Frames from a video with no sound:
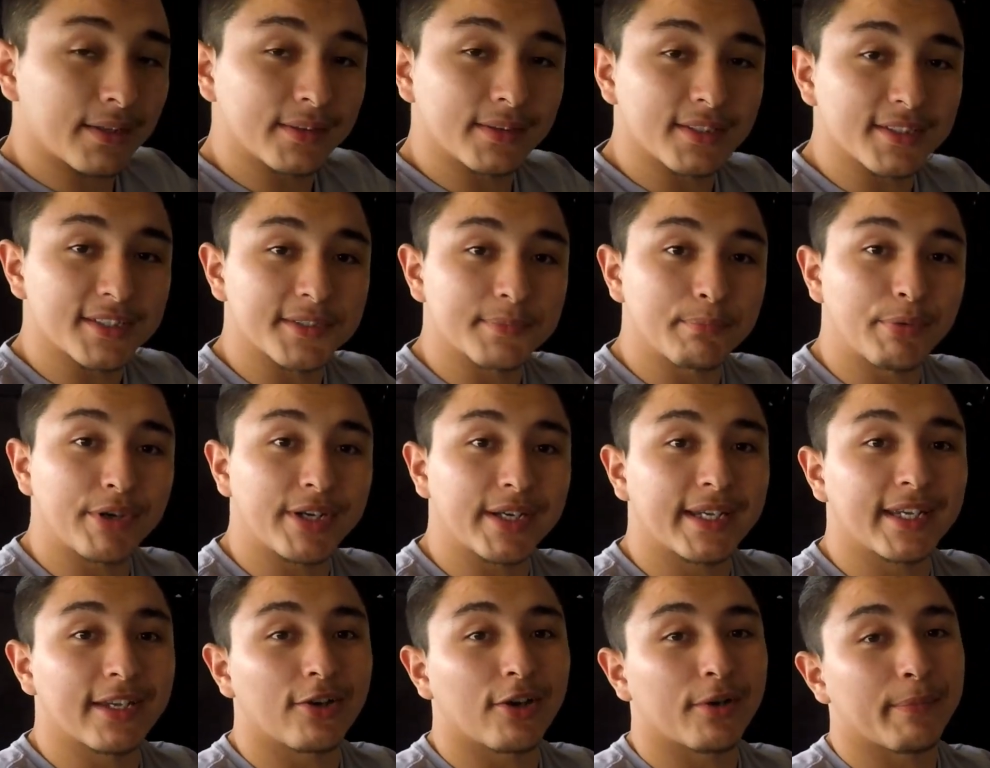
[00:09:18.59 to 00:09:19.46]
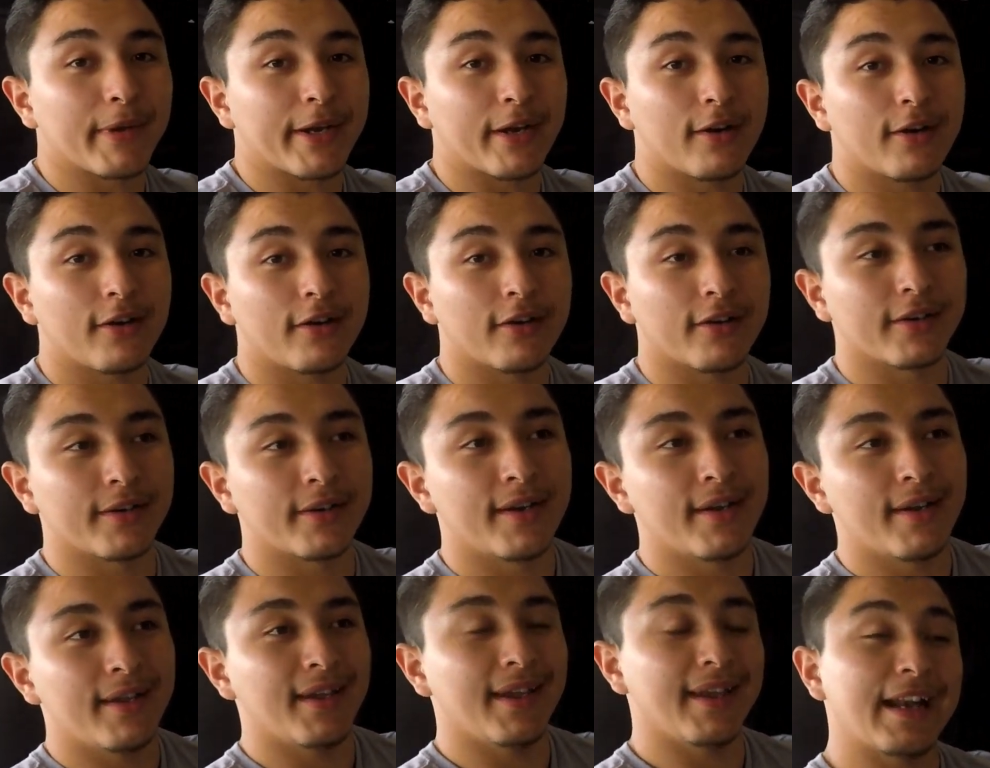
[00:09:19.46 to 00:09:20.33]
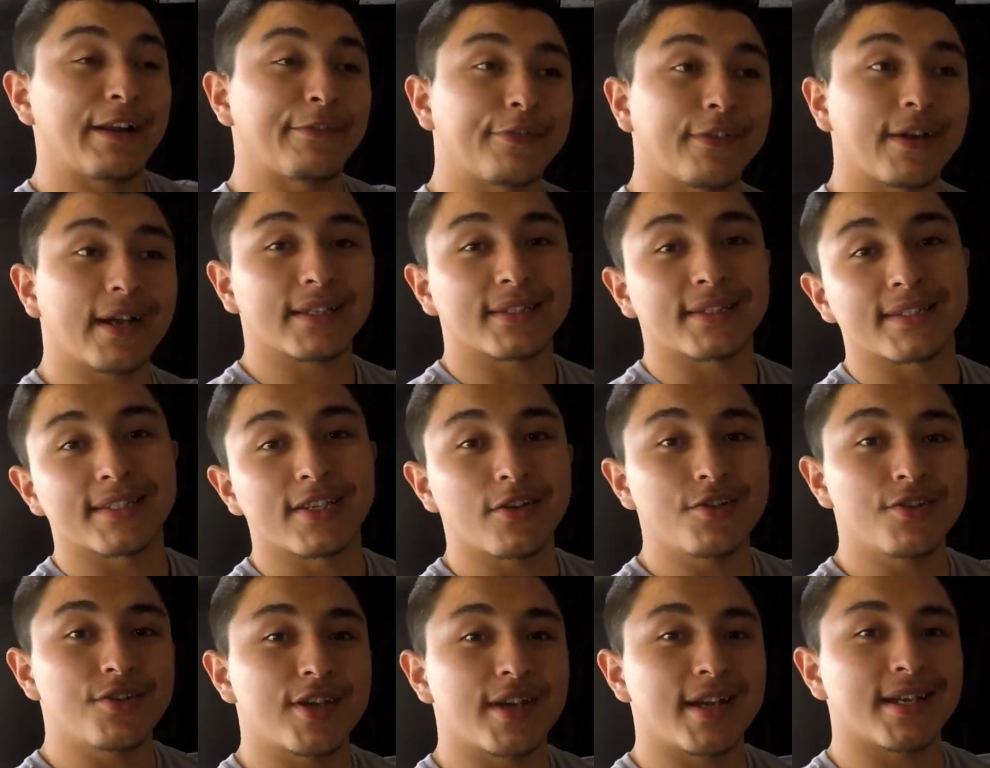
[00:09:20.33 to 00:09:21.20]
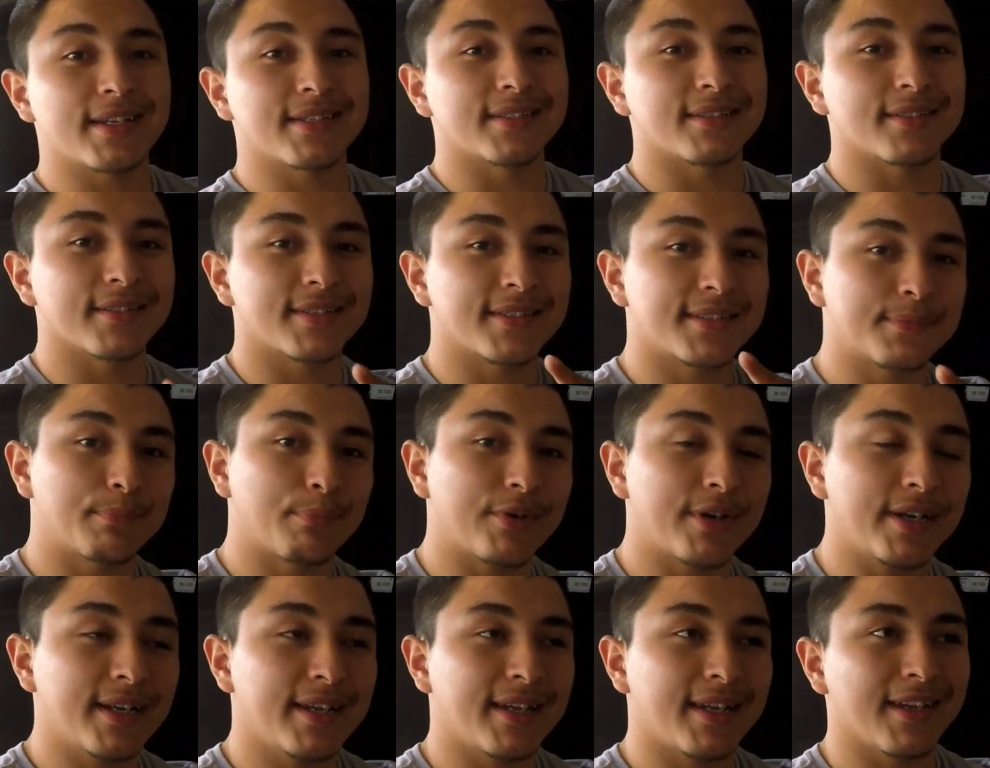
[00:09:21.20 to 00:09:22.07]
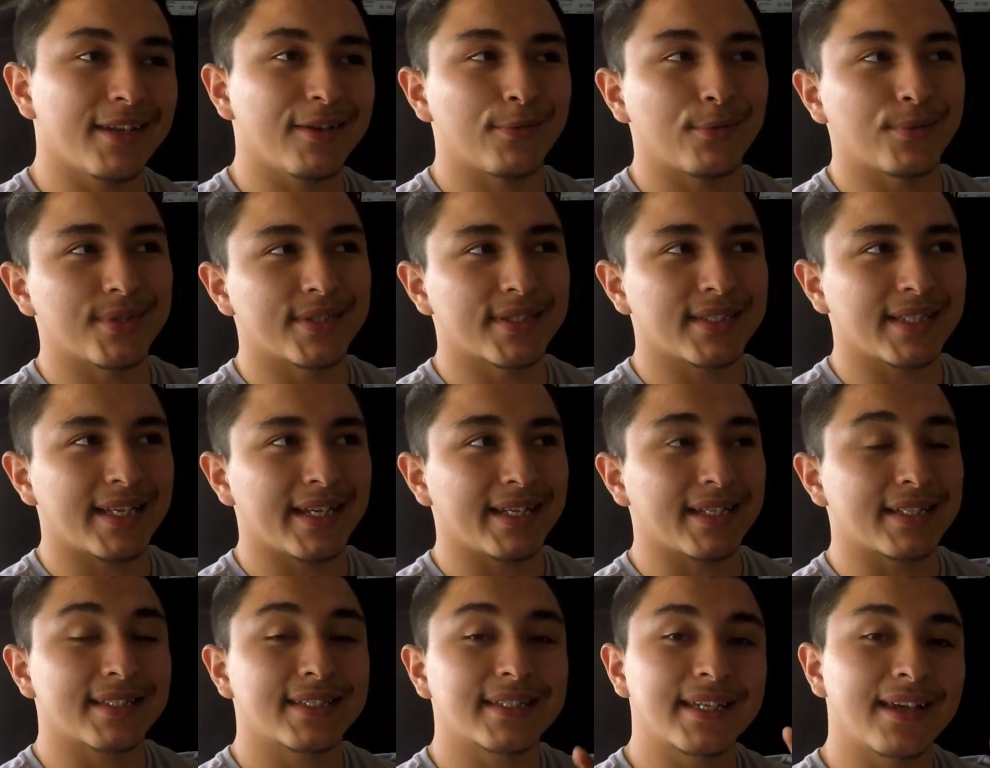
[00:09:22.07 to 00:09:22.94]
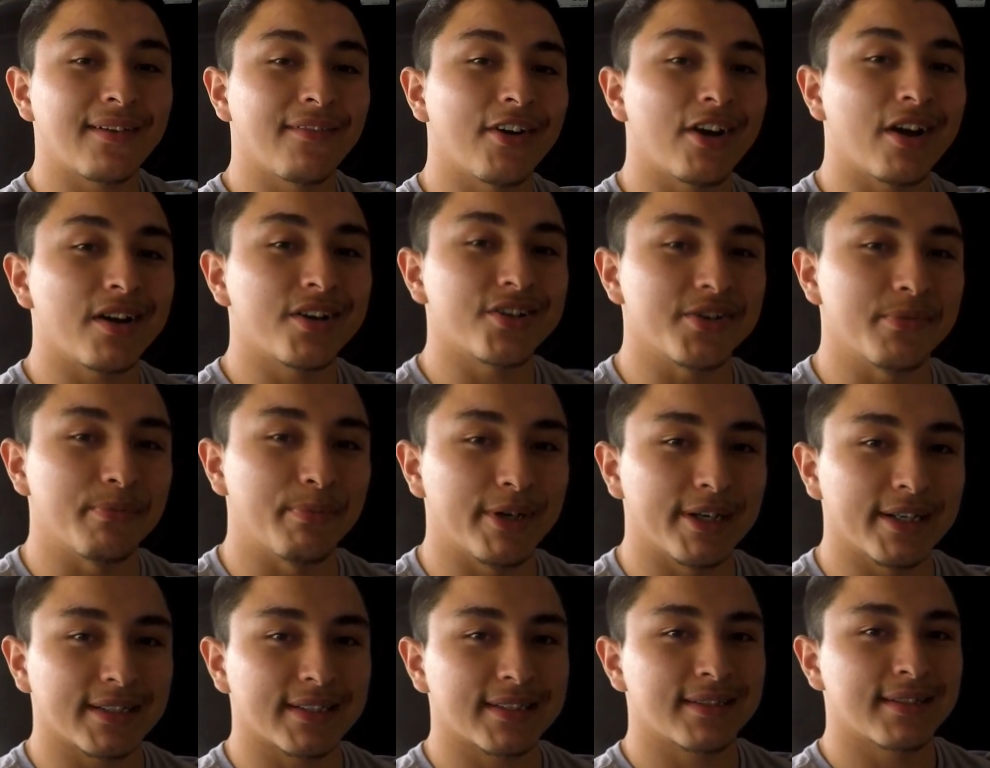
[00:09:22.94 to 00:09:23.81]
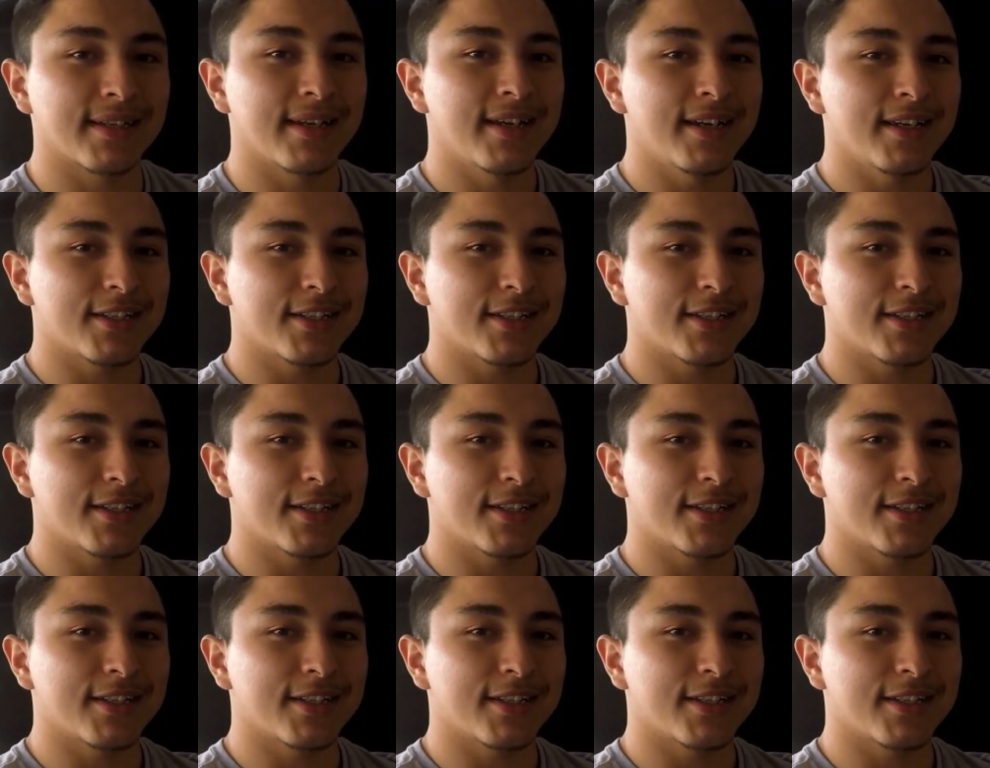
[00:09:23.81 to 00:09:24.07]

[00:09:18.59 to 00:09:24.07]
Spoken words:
spring kit on my car, and I forgot to tell you guys, the spring kit was like $700.